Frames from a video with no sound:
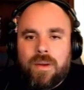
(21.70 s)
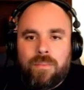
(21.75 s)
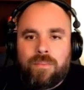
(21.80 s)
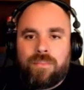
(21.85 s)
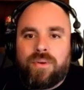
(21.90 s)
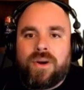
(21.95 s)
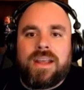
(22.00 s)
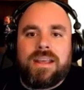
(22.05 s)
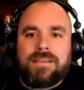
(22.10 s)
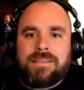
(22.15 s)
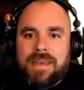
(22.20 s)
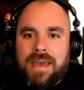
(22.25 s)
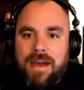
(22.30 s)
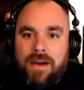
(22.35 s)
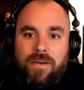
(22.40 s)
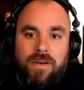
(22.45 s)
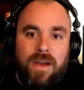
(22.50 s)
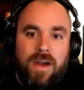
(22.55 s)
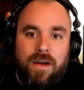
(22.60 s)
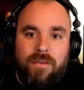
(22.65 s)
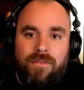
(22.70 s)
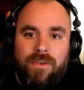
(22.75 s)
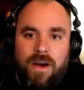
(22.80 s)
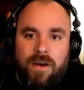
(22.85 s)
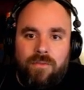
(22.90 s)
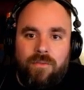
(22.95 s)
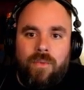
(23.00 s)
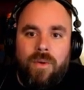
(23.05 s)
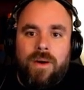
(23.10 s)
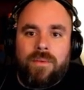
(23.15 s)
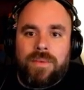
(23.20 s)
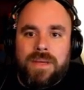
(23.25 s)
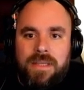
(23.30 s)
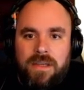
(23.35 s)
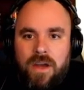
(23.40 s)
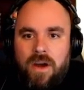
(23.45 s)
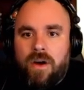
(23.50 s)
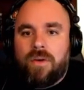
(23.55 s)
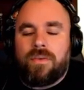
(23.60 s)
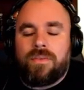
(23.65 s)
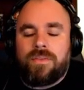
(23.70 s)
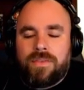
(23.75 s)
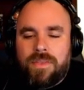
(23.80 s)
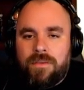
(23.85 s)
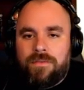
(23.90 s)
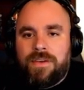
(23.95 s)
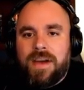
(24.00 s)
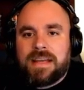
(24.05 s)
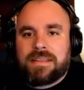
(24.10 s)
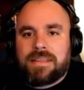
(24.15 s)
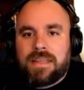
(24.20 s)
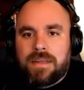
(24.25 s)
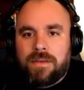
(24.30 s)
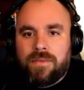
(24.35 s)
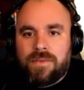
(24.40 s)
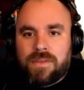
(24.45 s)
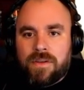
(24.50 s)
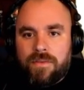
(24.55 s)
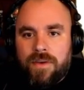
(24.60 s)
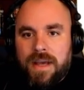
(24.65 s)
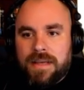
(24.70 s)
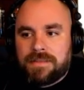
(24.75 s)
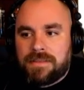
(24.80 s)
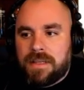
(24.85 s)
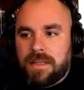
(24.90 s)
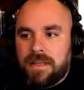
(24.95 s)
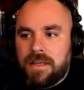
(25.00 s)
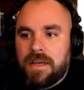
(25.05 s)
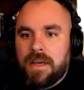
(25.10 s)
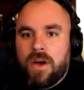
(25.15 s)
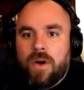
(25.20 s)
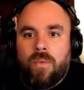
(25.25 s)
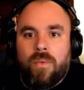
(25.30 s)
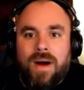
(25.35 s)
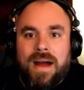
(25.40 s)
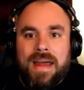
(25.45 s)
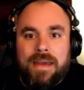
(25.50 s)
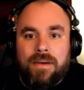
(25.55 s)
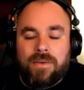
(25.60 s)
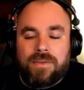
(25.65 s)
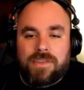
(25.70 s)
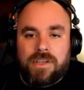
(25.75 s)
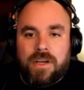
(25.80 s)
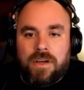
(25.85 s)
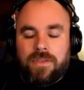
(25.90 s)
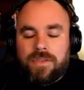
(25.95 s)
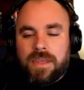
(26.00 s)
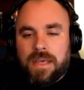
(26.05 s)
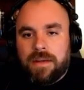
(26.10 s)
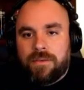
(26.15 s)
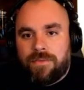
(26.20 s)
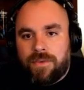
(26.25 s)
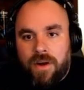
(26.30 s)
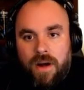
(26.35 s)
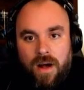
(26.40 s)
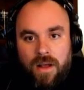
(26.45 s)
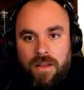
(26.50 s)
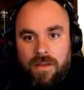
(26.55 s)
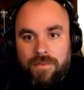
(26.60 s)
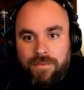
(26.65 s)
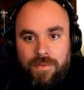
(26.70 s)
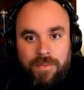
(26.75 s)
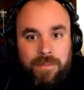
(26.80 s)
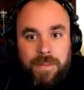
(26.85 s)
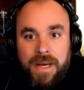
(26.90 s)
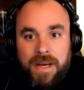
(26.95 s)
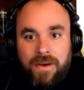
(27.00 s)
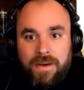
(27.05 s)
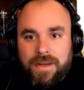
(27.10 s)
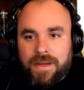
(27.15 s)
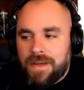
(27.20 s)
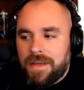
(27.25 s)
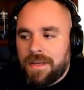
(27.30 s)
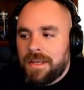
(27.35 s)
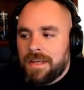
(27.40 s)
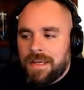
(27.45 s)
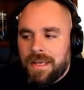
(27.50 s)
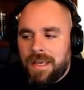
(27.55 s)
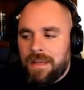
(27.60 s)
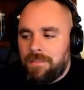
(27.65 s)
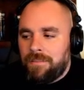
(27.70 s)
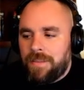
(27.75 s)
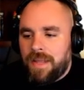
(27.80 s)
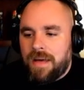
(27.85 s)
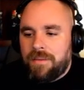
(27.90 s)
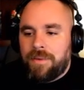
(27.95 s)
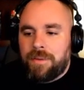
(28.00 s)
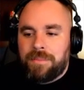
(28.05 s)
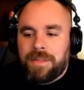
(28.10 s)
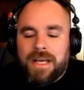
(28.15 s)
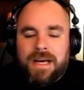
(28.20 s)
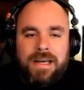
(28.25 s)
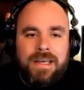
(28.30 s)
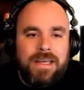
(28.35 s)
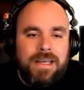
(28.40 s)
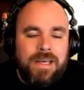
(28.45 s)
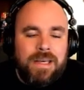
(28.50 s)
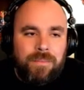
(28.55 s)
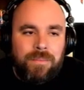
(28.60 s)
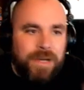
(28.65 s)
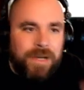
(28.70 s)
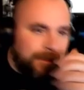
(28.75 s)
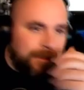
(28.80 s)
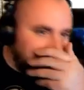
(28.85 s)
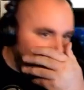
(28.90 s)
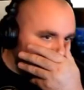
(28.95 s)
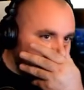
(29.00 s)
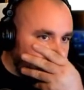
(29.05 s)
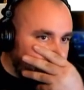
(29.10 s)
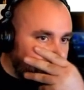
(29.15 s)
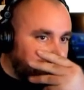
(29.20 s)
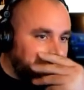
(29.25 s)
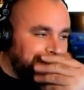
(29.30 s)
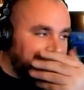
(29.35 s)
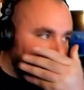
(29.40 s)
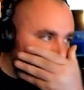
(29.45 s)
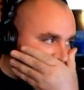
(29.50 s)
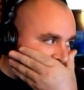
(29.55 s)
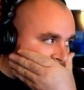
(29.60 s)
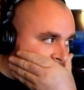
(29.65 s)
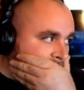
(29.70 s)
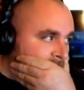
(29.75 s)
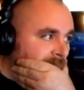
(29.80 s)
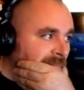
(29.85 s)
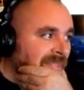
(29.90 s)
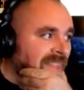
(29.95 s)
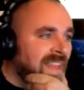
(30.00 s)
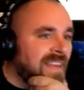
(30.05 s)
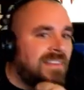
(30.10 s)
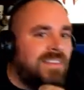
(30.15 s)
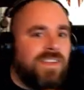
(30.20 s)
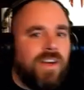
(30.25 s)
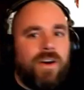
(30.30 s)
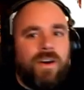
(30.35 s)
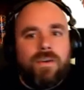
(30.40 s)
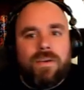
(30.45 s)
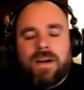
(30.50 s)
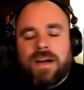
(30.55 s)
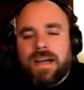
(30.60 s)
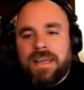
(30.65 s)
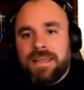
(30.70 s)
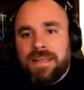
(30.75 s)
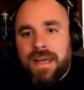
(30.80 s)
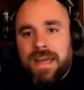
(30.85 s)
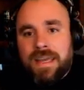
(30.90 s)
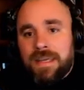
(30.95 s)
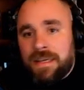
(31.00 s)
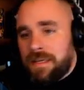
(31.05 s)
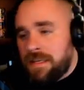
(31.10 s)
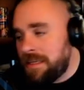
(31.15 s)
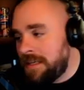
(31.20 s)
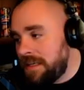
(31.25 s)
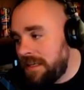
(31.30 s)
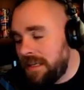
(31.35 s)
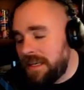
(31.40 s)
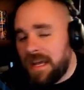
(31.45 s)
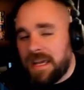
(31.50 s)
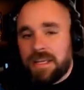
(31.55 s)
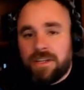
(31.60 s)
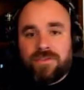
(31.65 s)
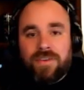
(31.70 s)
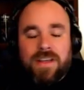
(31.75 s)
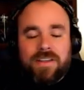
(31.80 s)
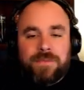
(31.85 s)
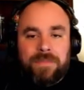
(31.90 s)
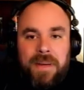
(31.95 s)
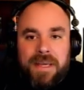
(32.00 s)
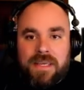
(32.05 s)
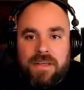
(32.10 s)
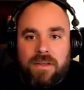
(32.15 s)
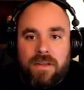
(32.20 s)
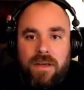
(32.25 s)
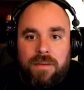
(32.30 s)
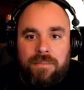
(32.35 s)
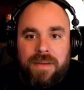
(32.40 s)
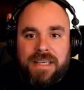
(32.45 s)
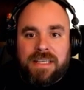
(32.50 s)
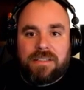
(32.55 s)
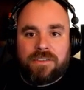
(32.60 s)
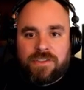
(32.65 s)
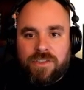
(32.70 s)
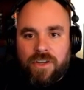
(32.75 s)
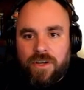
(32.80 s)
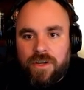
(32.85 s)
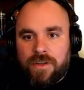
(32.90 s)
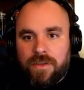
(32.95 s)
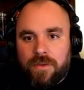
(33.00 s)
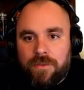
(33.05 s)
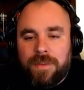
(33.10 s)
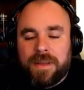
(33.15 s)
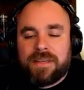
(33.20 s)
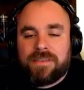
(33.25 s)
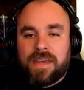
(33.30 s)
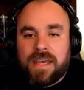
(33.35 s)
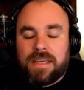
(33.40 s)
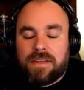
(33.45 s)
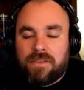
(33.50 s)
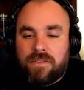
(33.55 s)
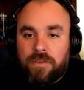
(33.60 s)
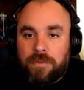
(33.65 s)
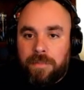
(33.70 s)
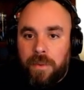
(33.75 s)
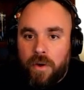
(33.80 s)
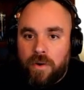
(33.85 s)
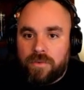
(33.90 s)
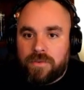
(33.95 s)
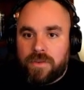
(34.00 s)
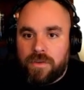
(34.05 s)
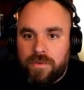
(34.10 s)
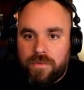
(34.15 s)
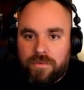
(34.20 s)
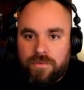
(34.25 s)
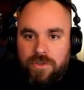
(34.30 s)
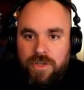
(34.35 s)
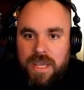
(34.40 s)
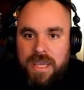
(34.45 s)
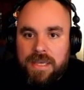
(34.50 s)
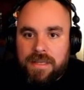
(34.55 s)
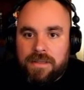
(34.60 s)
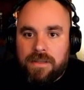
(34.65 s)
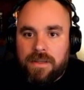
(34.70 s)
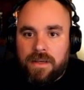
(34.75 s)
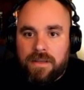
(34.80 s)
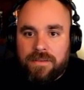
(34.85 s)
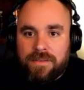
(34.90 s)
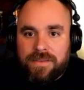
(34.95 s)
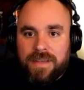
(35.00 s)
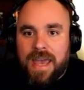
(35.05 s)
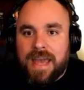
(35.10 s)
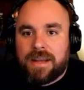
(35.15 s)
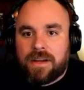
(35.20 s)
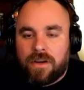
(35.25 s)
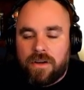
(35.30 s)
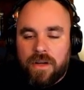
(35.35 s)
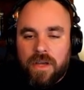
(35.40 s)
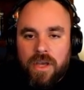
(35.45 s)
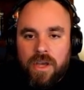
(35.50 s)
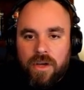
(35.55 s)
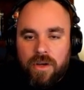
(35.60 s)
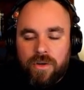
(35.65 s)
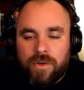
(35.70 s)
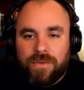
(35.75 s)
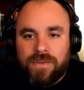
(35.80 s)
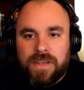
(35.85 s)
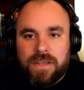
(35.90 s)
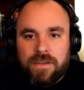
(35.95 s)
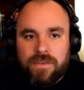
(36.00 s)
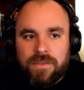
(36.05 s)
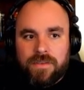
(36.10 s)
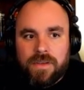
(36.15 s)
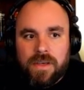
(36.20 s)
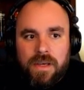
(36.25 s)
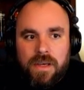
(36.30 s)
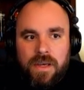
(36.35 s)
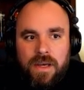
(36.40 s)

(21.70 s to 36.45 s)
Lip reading: breakdown of what we know, the fact that he was arrested, why it was a good thing for all of America, and blah, blah, blah. But so, and I addressed my concerns because I had spoke to Jade Sacker, who's his